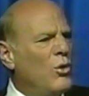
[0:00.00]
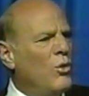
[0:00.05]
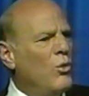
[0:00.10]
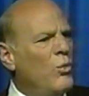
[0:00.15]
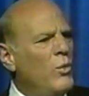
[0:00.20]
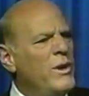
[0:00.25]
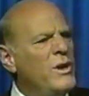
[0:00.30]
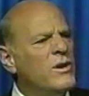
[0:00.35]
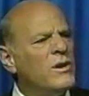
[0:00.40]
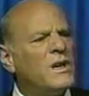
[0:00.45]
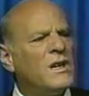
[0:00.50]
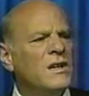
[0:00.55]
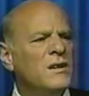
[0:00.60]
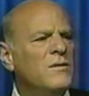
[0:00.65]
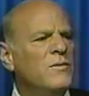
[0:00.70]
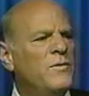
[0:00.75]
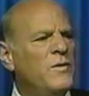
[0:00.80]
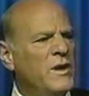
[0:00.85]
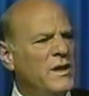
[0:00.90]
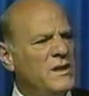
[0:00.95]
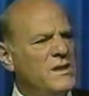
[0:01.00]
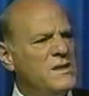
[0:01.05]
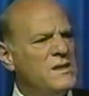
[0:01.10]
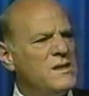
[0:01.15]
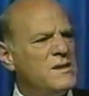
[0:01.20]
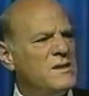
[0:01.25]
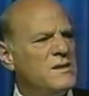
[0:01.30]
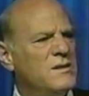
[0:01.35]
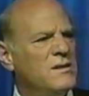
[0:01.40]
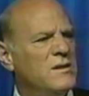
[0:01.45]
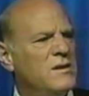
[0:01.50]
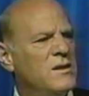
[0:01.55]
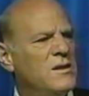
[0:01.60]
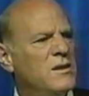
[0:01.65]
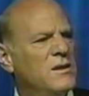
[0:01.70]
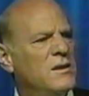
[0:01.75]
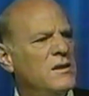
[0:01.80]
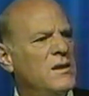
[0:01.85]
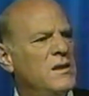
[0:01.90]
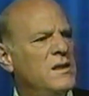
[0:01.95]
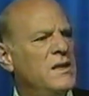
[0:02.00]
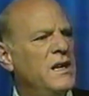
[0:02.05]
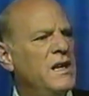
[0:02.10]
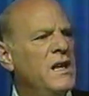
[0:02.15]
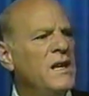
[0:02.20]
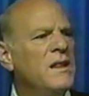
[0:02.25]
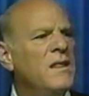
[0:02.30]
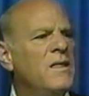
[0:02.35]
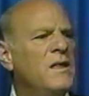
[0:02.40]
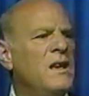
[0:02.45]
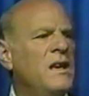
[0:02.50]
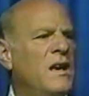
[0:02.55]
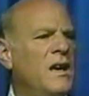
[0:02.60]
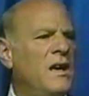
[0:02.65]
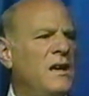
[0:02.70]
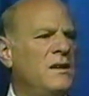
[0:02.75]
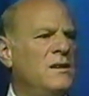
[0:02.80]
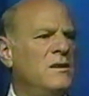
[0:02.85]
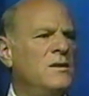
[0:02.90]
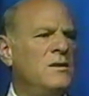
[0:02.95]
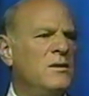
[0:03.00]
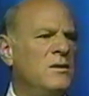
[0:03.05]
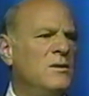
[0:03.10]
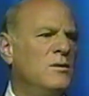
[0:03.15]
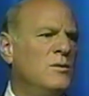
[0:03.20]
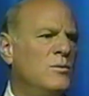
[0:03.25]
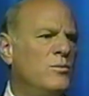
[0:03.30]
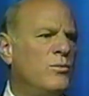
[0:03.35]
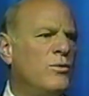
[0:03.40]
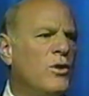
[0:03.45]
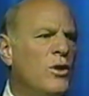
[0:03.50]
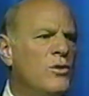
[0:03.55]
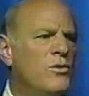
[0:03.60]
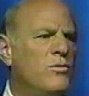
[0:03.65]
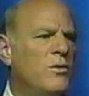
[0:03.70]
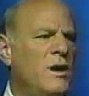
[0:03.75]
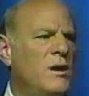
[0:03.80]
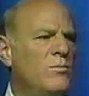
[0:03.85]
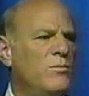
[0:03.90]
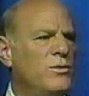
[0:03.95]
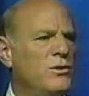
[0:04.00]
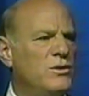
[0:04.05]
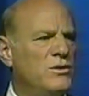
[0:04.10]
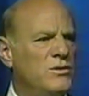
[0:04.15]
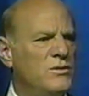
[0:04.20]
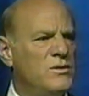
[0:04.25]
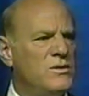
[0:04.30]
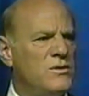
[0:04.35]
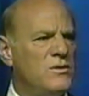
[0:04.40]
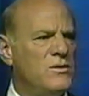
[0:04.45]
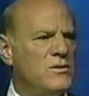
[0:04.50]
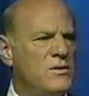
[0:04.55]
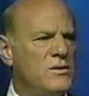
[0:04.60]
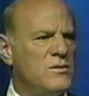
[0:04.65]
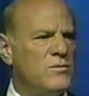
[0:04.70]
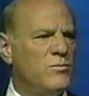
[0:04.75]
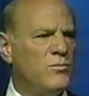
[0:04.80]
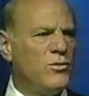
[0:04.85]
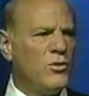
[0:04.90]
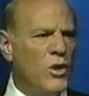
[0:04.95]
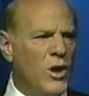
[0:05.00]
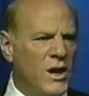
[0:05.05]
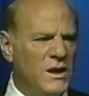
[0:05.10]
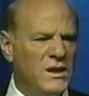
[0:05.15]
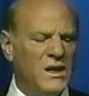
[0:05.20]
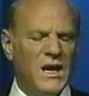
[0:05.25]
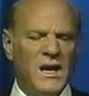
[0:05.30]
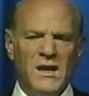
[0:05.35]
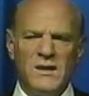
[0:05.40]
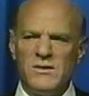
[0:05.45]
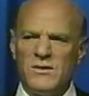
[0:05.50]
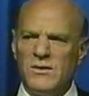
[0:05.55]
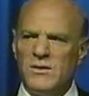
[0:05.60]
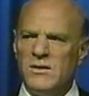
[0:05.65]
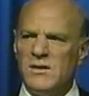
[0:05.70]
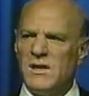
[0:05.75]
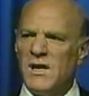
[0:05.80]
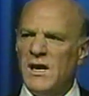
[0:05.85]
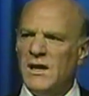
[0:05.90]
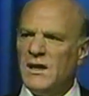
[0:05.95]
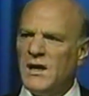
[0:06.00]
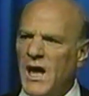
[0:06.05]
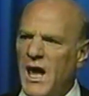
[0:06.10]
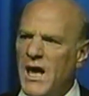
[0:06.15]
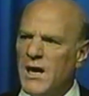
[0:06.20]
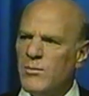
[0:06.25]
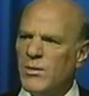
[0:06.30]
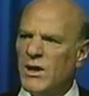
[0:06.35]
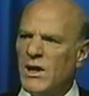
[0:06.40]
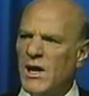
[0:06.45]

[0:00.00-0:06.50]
We are convinced that in the end, program producers, broadcasters, and cable